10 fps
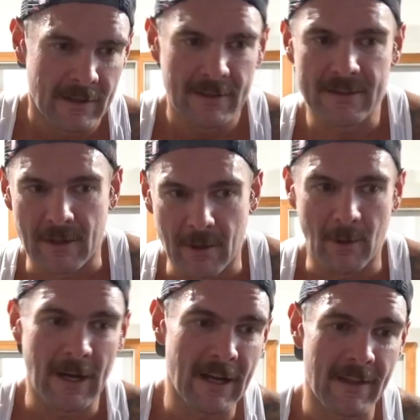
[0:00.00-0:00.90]

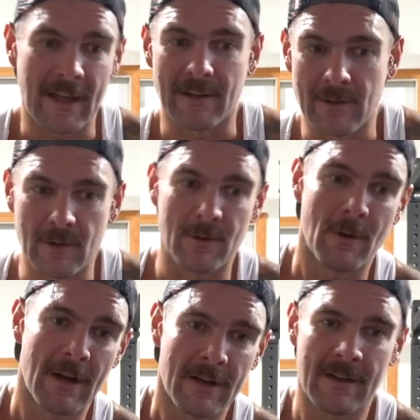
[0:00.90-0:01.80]
So that
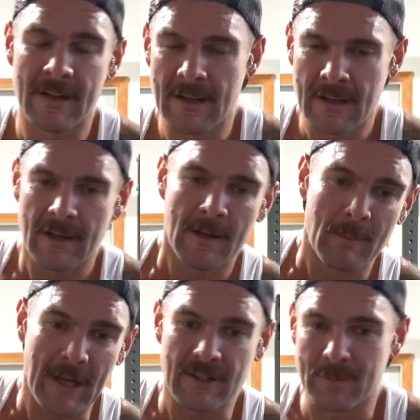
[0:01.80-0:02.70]
new
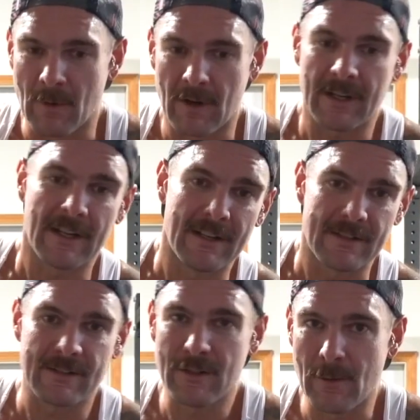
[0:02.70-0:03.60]
benchmark
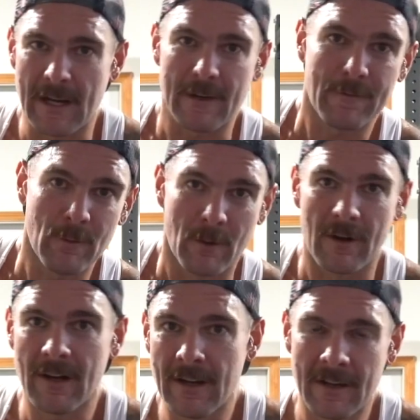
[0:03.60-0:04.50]
is 284,